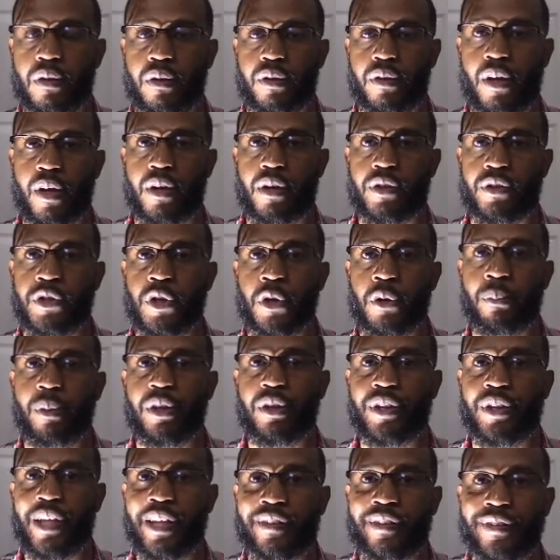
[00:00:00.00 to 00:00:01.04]
There are so
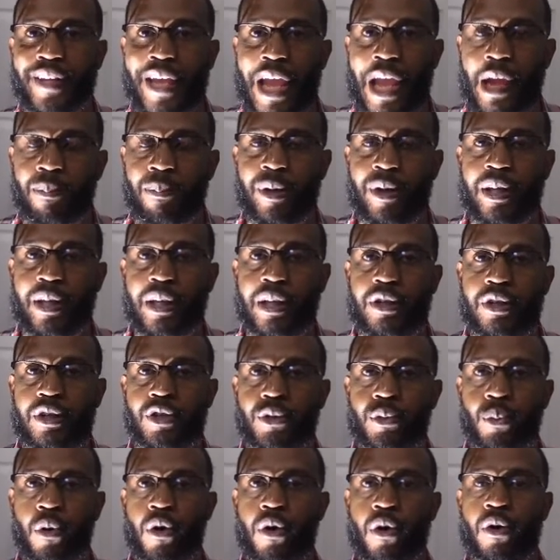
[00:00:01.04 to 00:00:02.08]
many things happening in
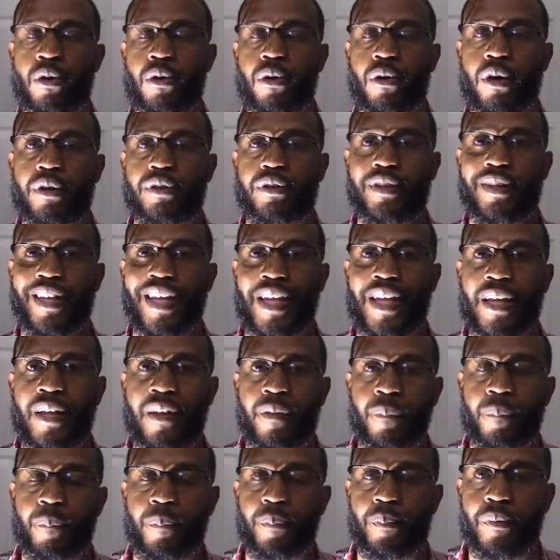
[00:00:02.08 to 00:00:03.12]
this world on
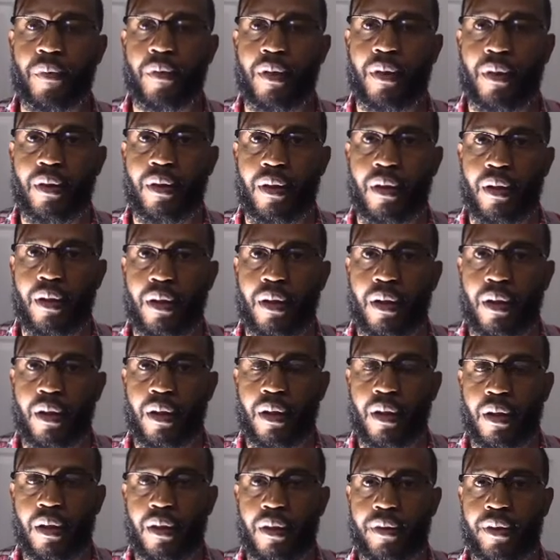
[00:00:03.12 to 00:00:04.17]
today.
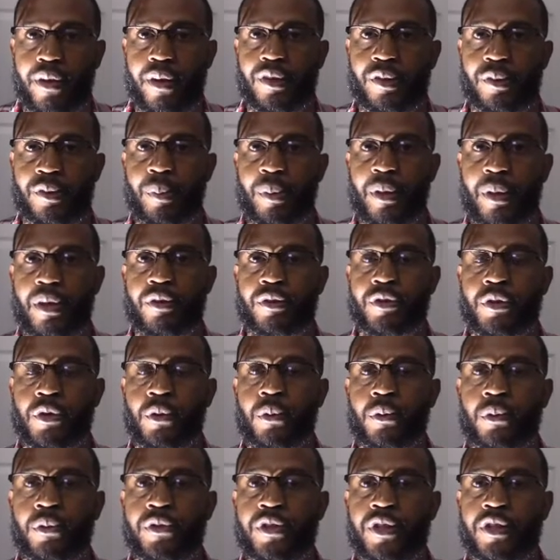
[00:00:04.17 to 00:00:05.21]
There's been a
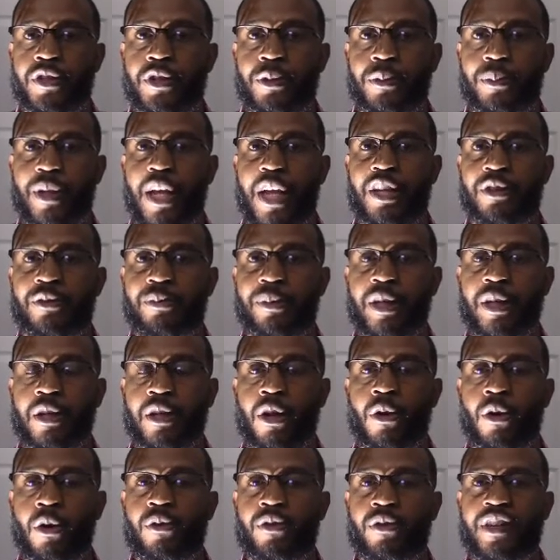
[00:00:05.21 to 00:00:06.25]
school system that has been
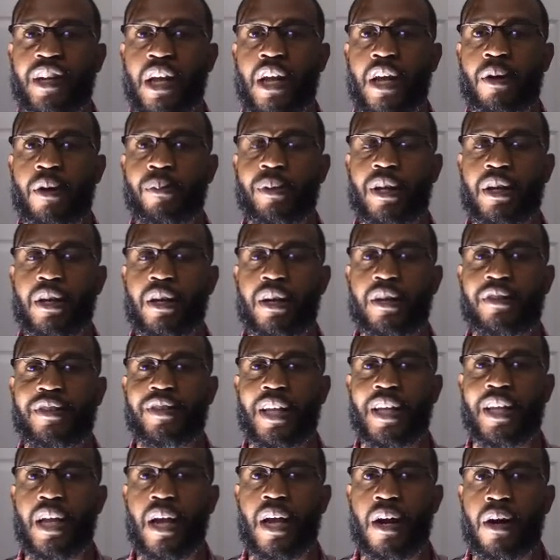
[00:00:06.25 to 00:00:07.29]
closed down because
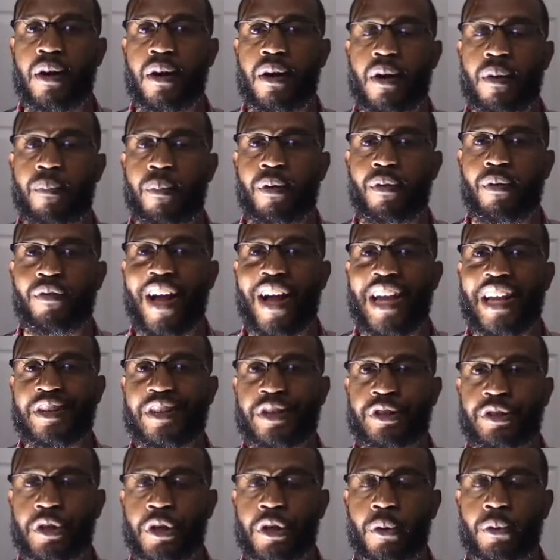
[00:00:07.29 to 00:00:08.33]
they are
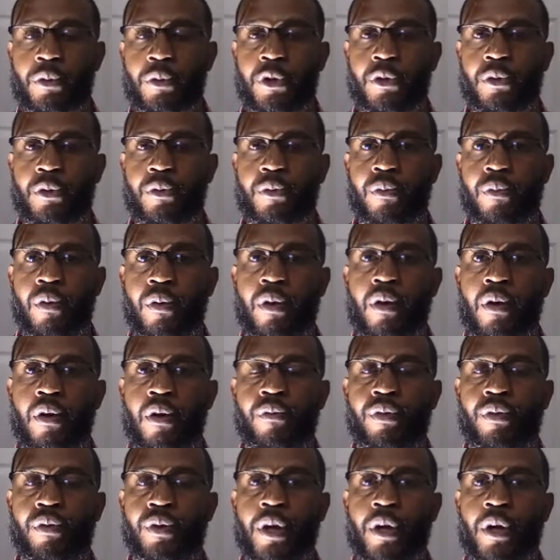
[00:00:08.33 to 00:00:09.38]
providing shelters
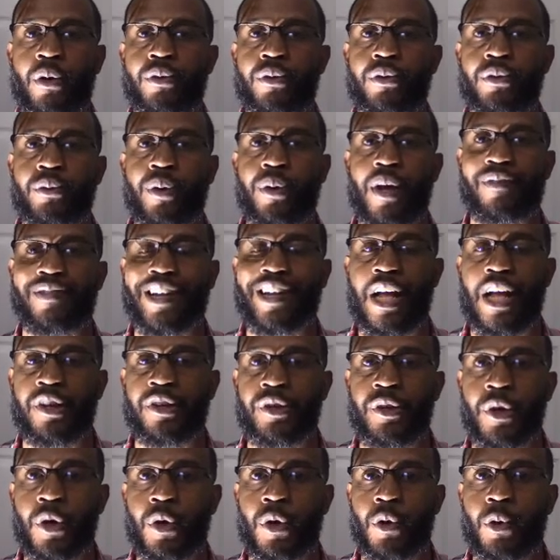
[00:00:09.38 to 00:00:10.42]
for those who have
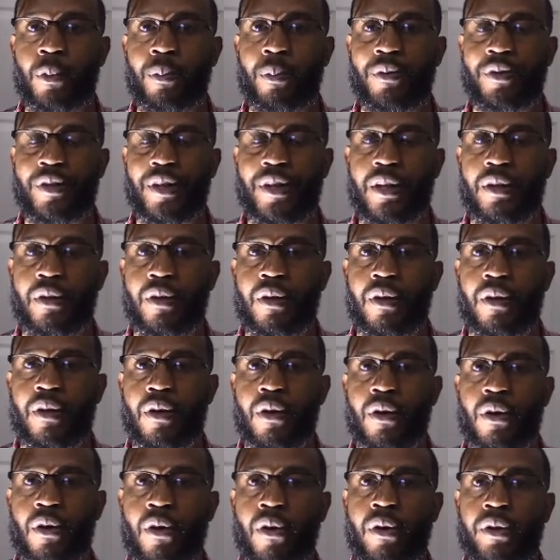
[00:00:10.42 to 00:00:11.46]
lost homes and
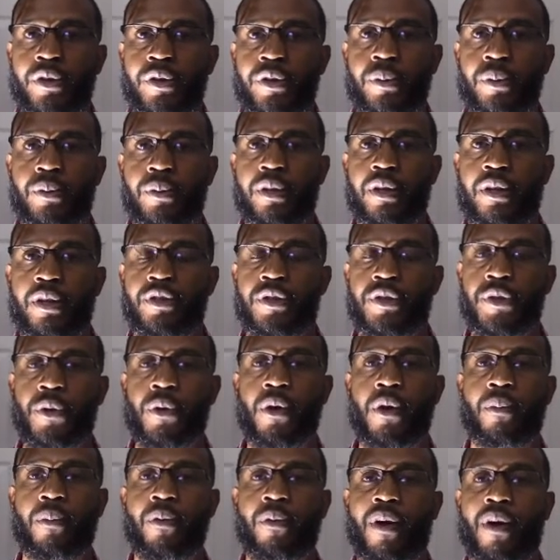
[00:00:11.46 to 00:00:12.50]
gone through this
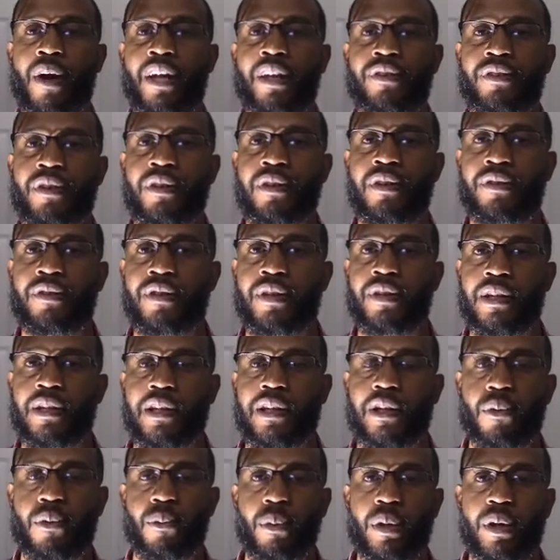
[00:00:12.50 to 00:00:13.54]
storm crisis
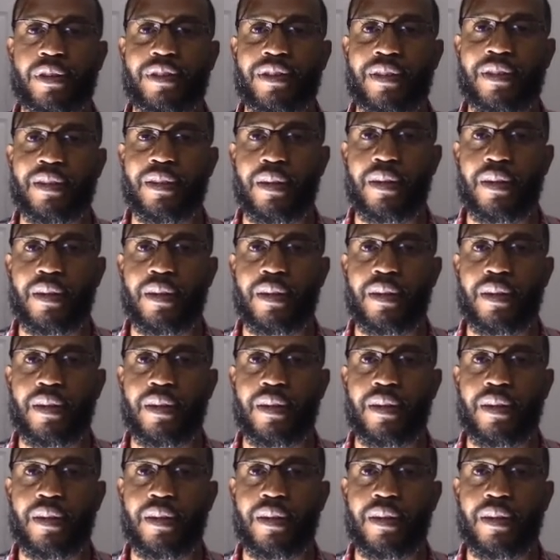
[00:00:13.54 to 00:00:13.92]
dealing with